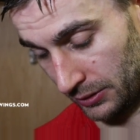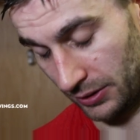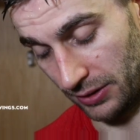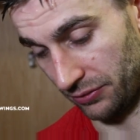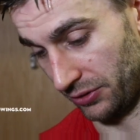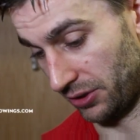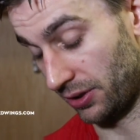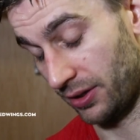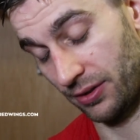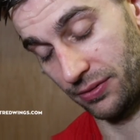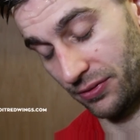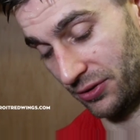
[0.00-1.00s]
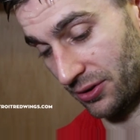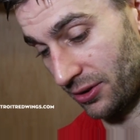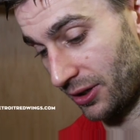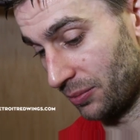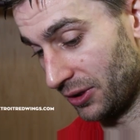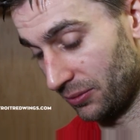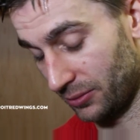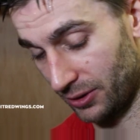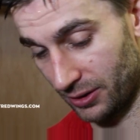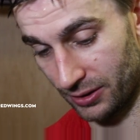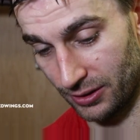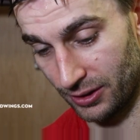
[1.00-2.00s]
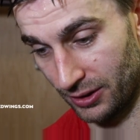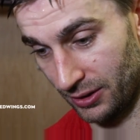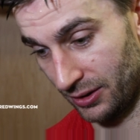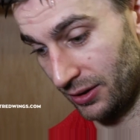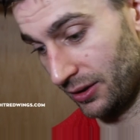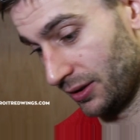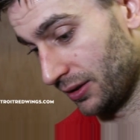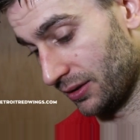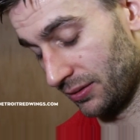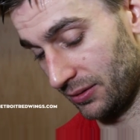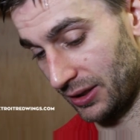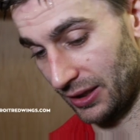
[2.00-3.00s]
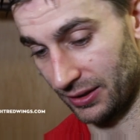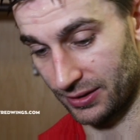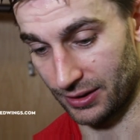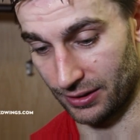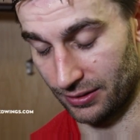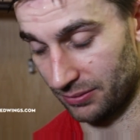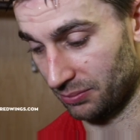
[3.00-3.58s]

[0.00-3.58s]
Yeah, for sure. I mean, we, like I said,